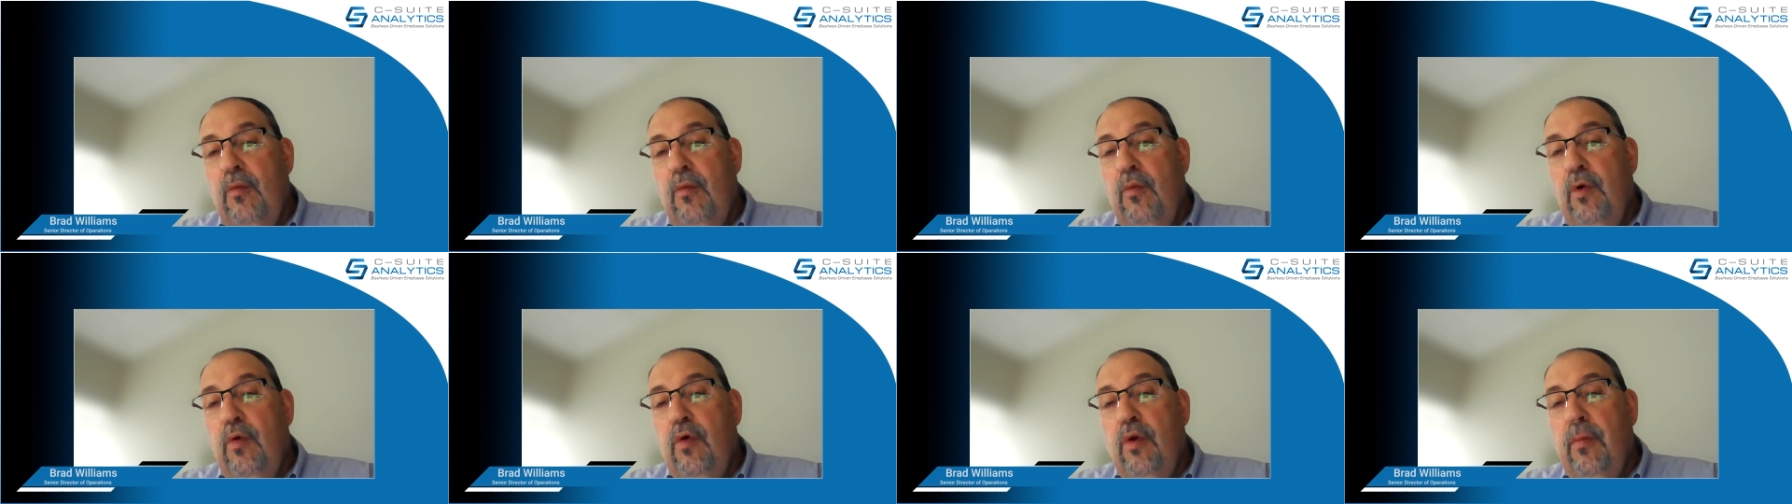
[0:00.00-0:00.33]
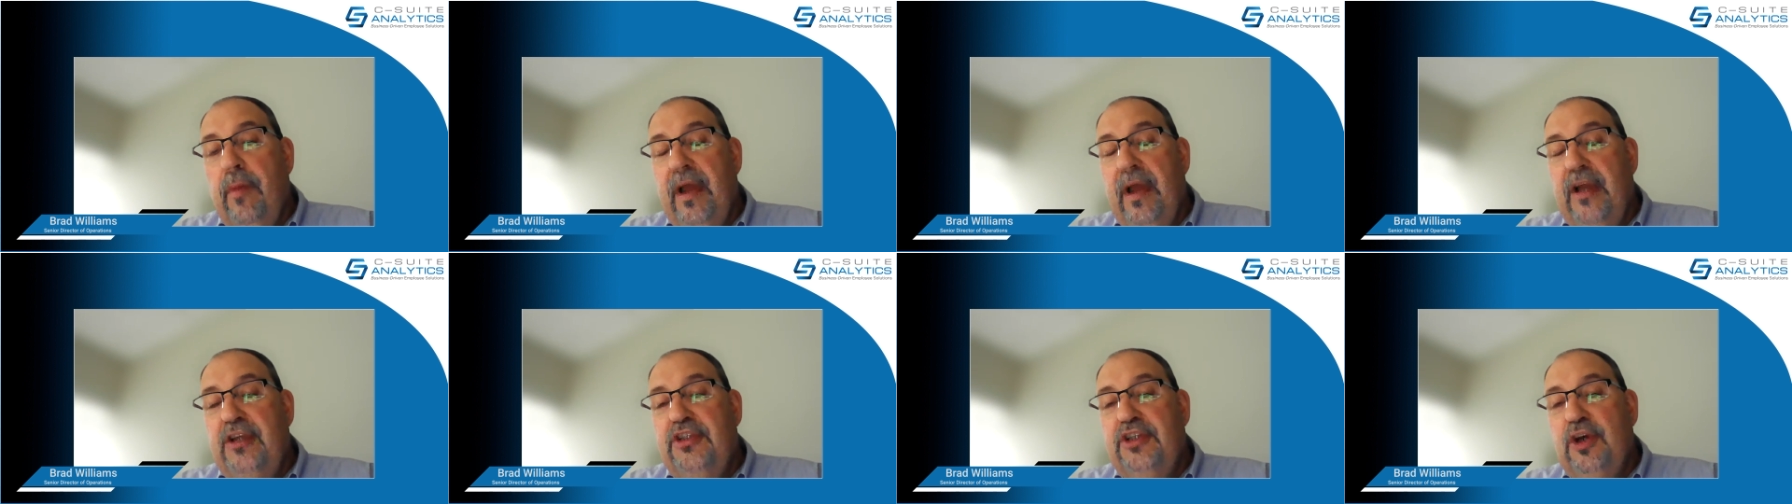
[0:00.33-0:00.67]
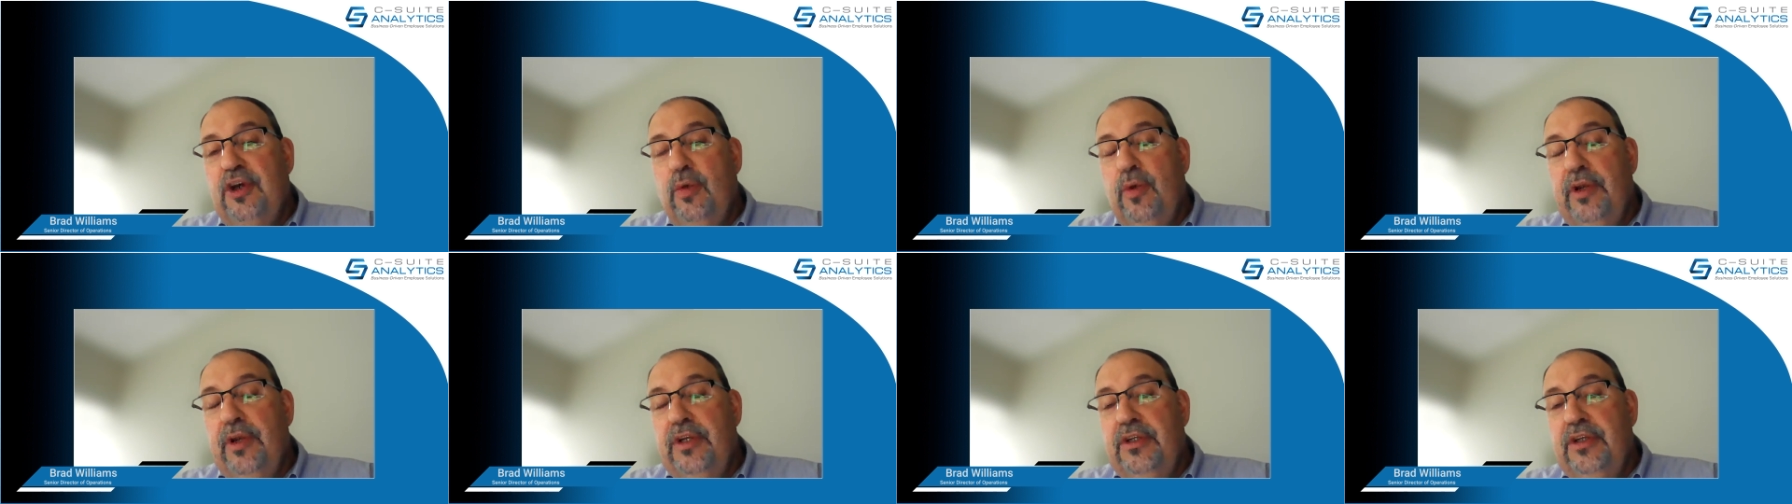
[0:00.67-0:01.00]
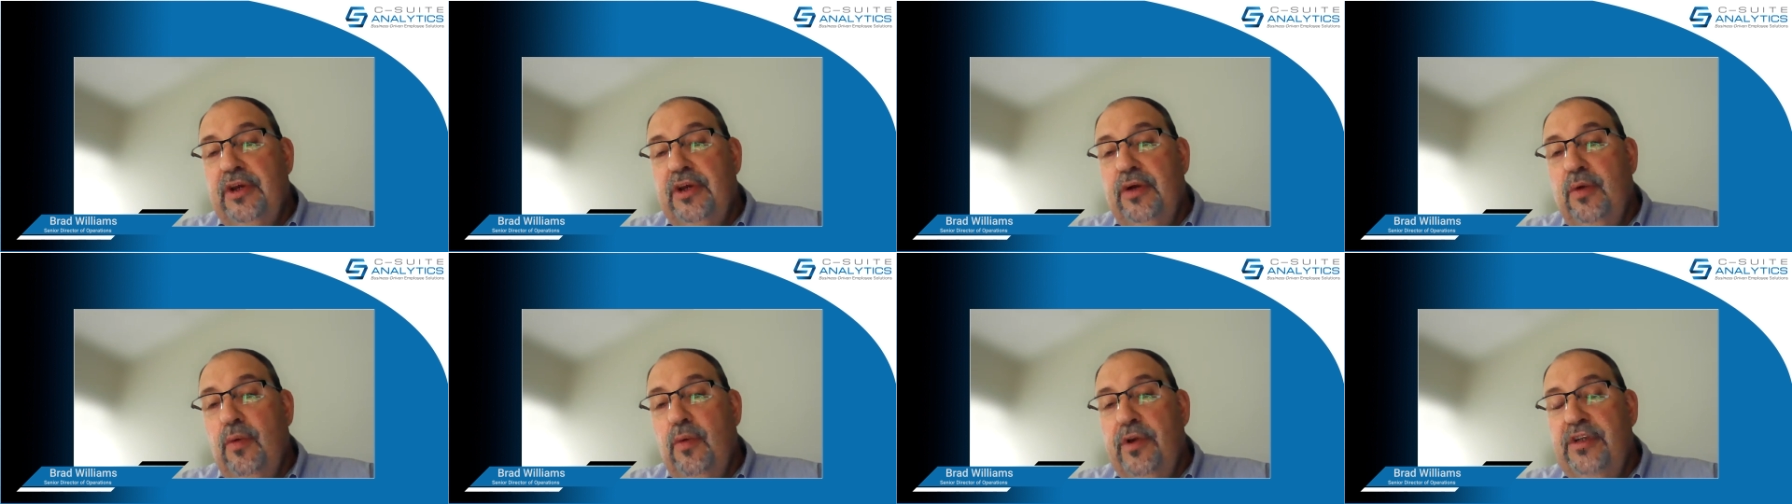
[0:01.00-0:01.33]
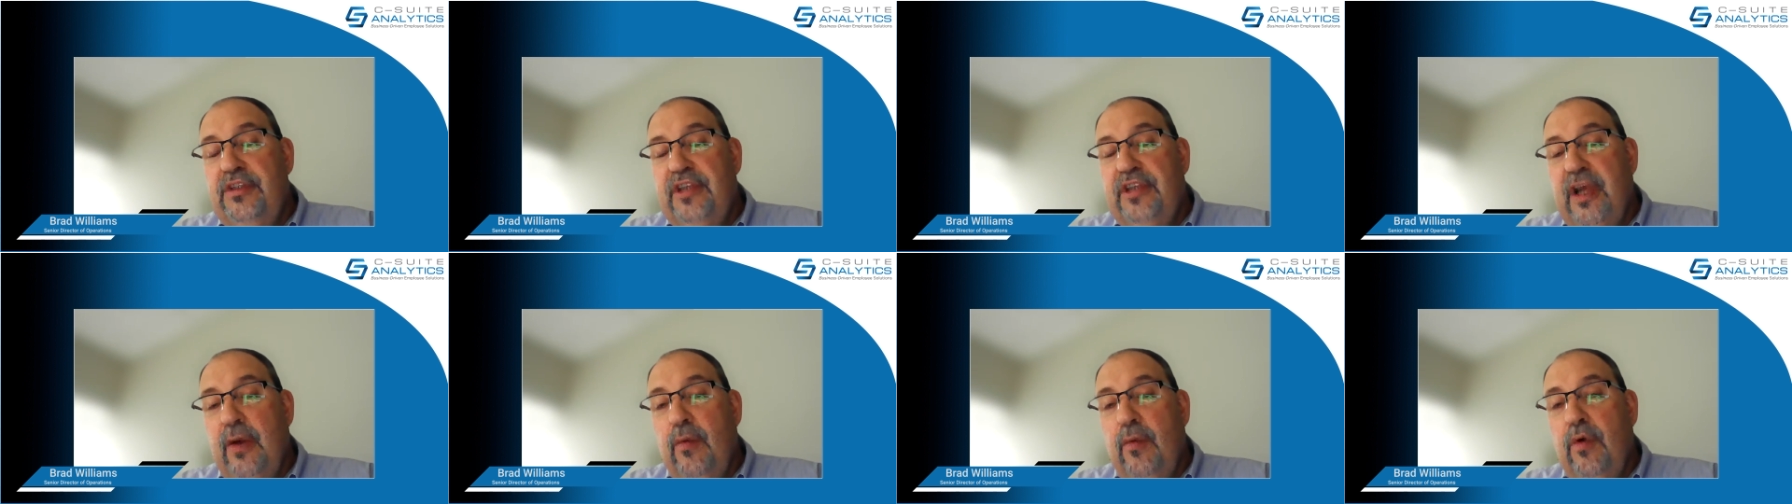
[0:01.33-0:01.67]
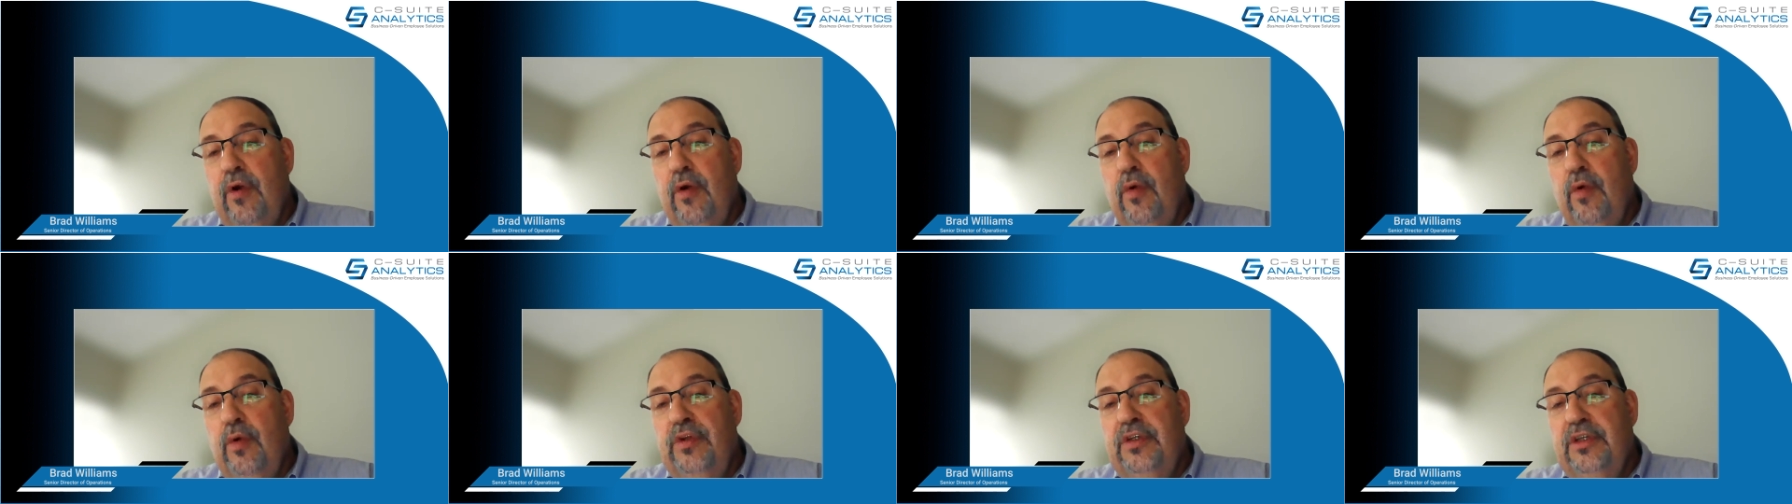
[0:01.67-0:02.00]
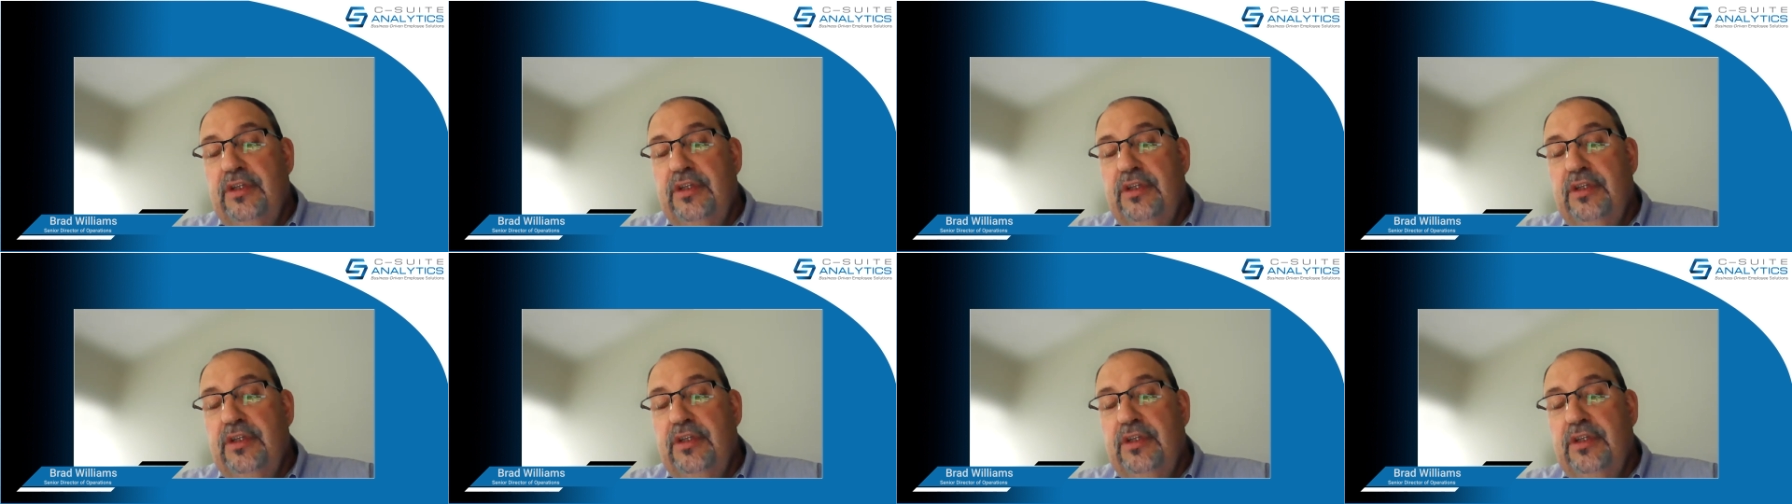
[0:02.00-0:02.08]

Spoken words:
we want to make sure we do what we say we're going to